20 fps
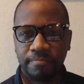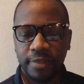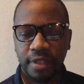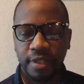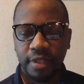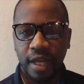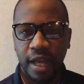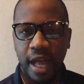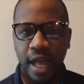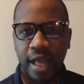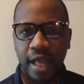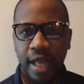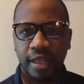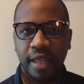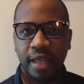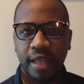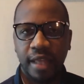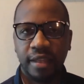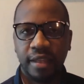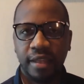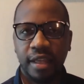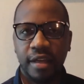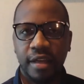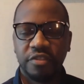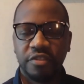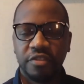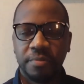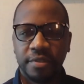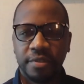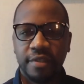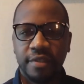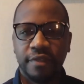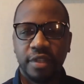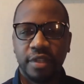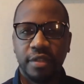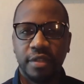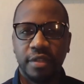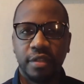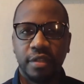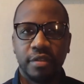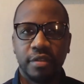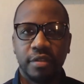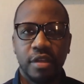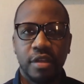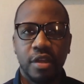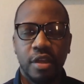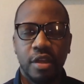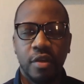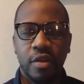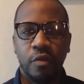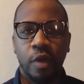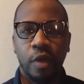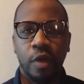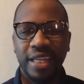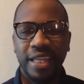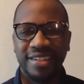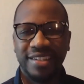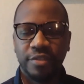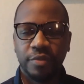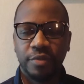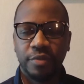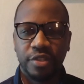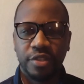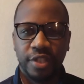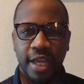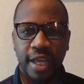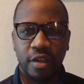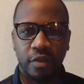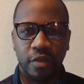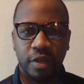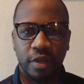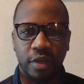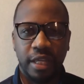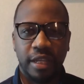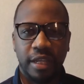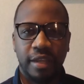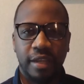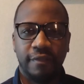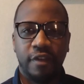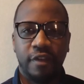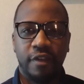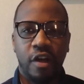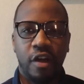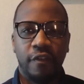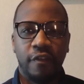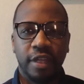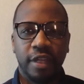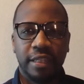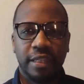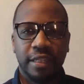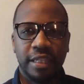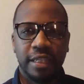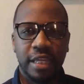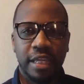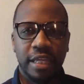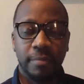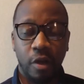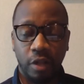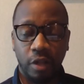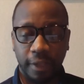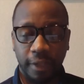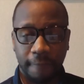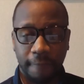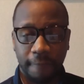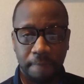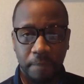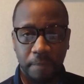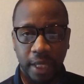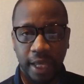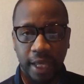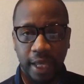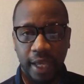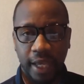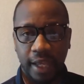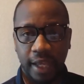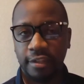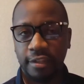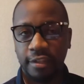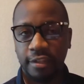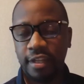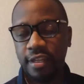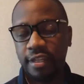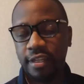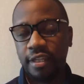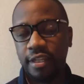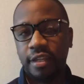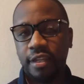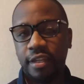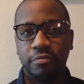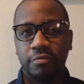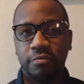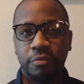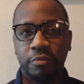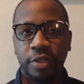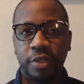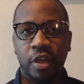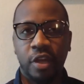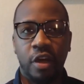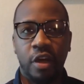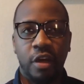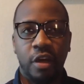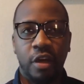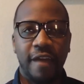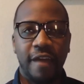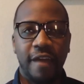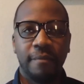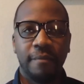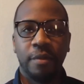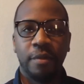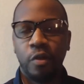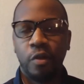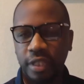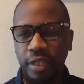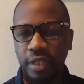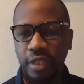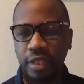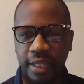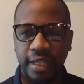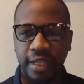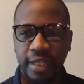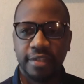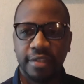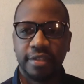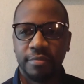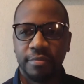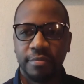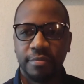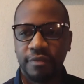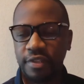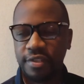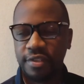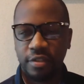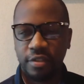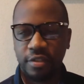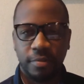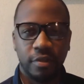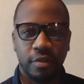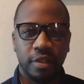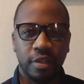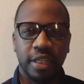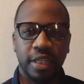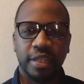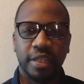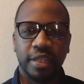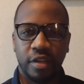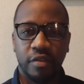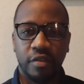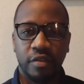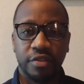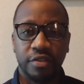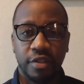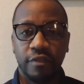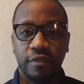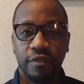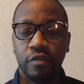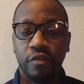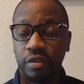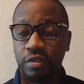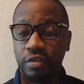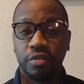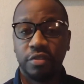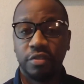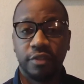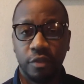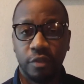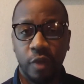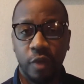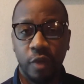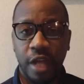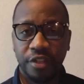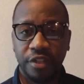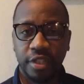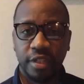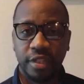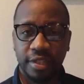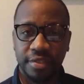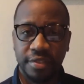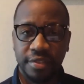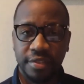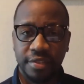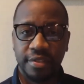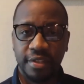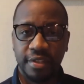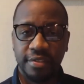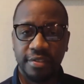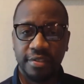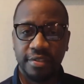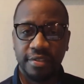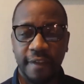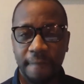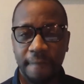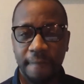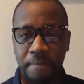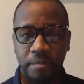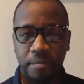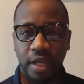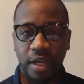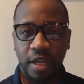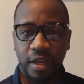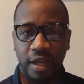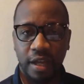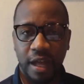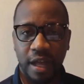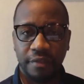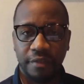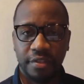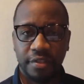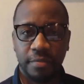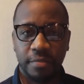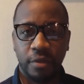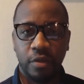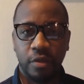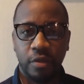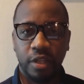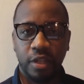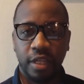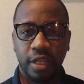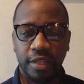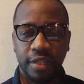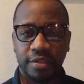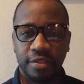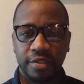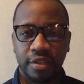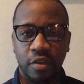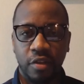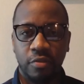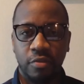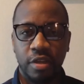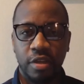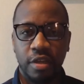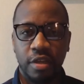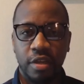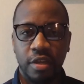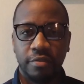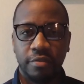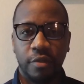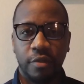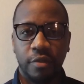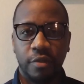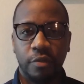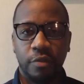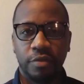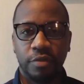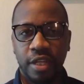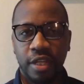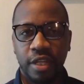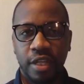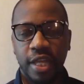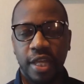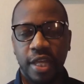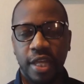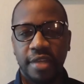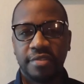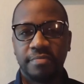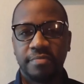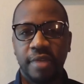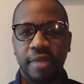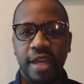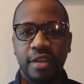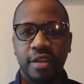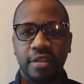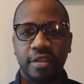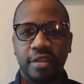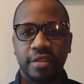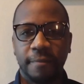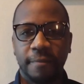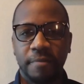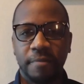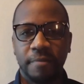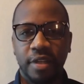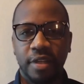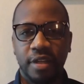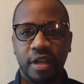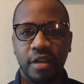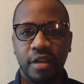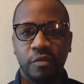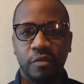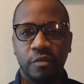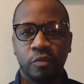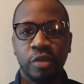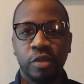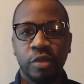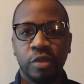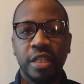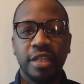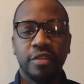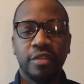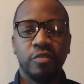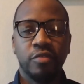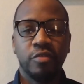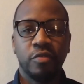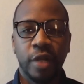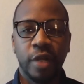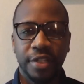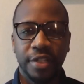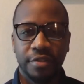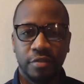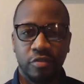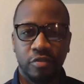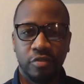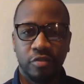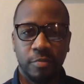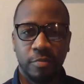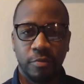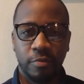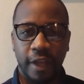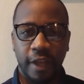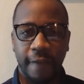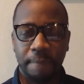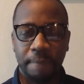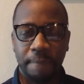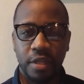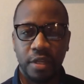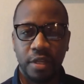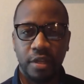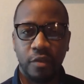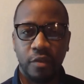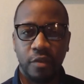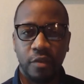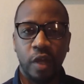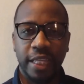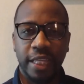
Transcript: I, I love specifically what he does with the channel involving league bowling. And, you know, we all have bold league, some of us still bold league, et cetera, and so forth. And those of you watching and listening to this, uh, obviously bold league. And so, you know, Darren has made a, a really cool way to incorporate what he